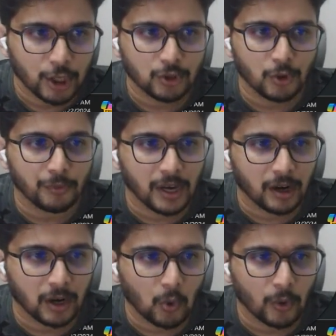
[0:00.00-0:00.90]
So we
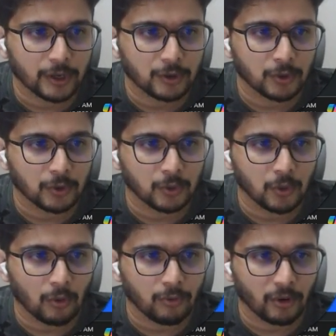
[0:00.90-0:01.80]
are going to
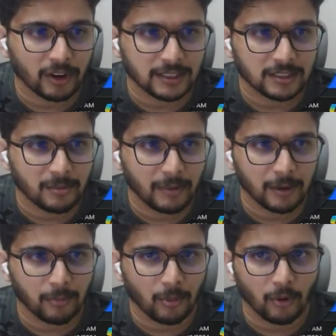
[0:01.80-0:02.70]
go for custom
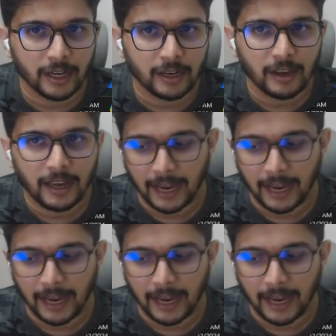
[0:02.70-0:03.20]
endpoint